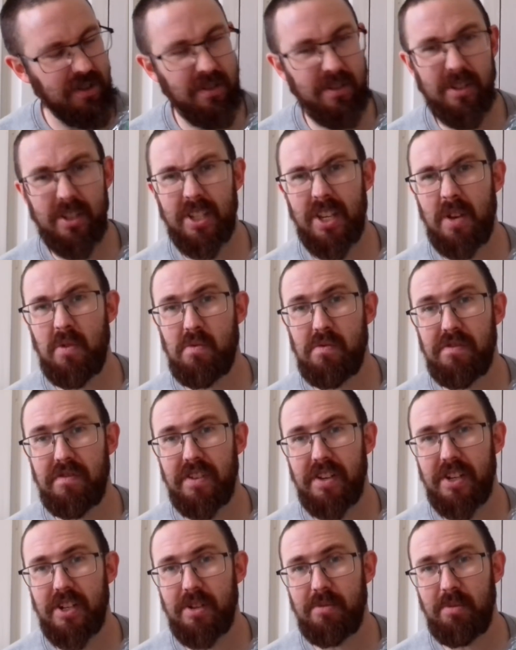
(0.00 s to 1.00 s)

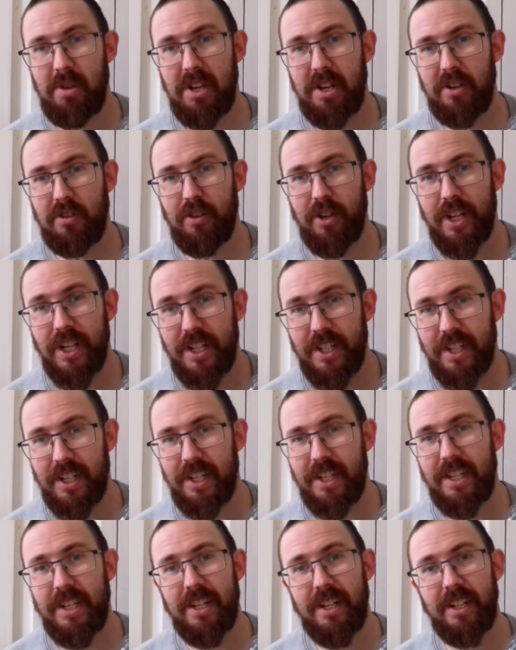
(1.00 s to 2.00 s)
selfish, a bit
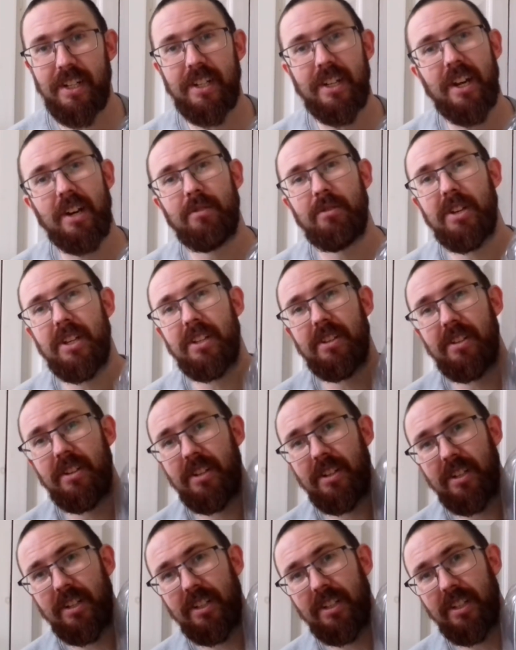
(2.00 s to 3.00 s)
greedy, and going,
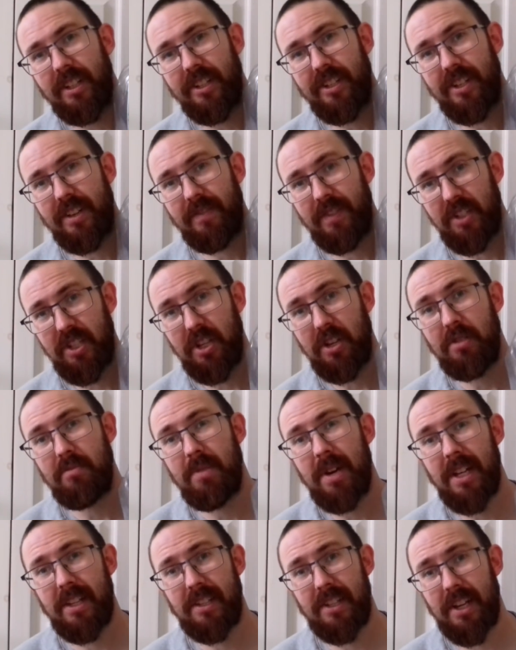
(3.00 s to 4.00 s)
let's have a
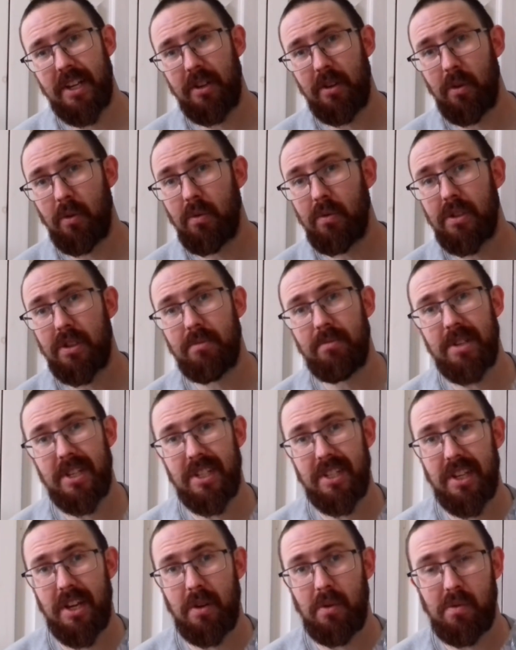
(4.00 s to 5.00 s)
two-man tent all to
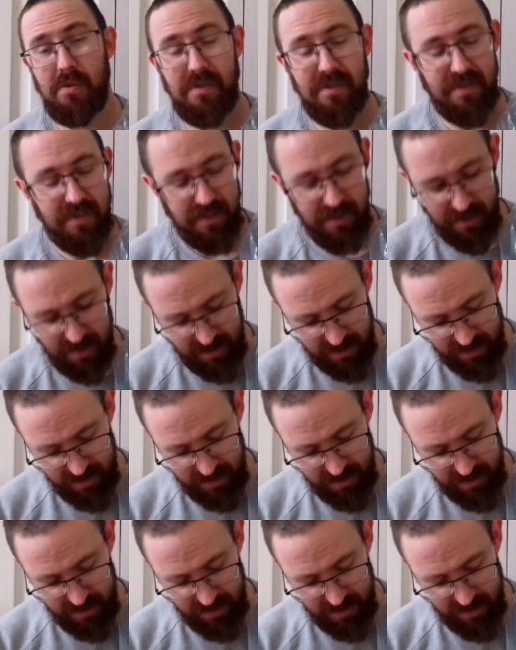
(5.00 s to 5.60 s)
myself.